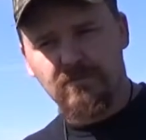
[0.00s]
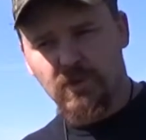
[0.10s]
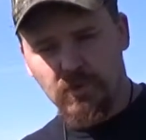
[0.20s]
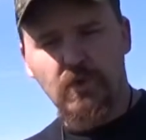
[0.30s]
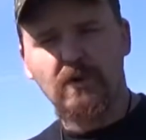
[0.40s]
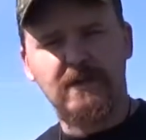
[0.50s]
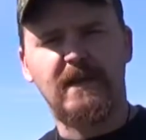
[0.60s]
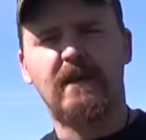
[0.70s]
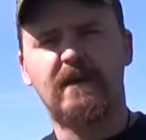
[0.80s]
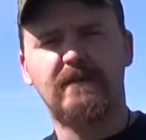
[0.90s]

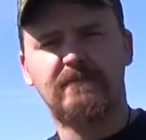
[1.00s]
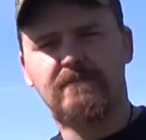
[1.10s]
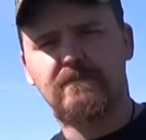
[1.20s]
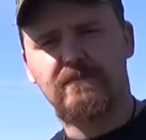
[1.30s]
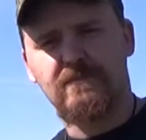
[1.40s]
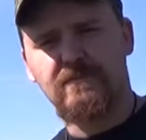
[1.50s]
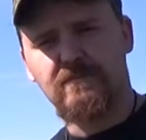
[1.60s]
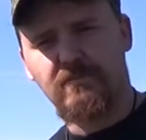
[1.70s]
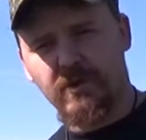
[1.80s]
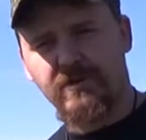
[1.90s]
utilitarian
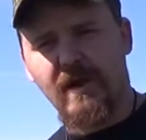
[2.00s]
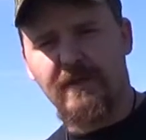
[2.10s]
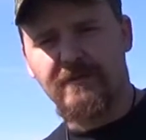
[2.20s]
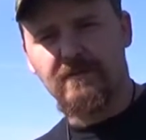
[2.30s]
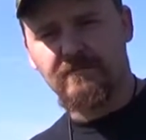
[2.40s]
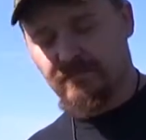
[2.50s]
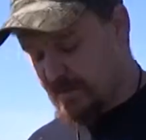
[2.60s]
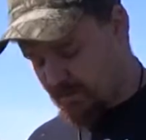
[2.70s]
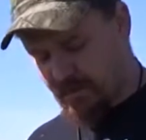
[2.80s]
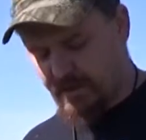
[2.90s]
bushcrafter.
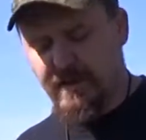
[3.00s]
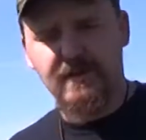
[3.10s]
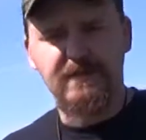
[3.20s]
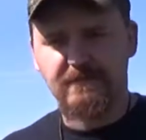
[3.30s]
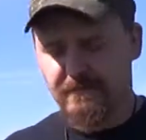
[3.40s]
It really is.